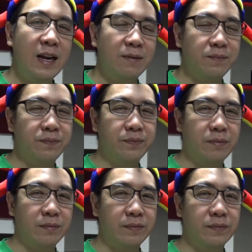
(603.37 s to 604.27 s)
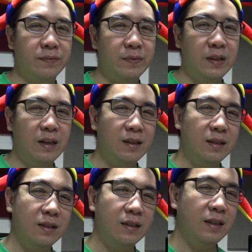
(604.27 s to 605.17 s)
amp. Not,
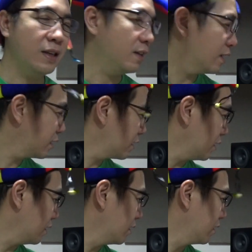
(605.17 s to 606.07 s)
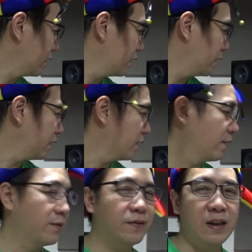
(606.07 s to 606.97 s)
hey, that's a
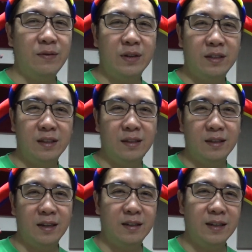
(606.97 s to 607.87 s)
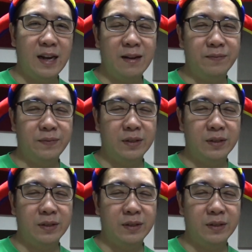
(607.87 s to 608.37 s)
$500 amp.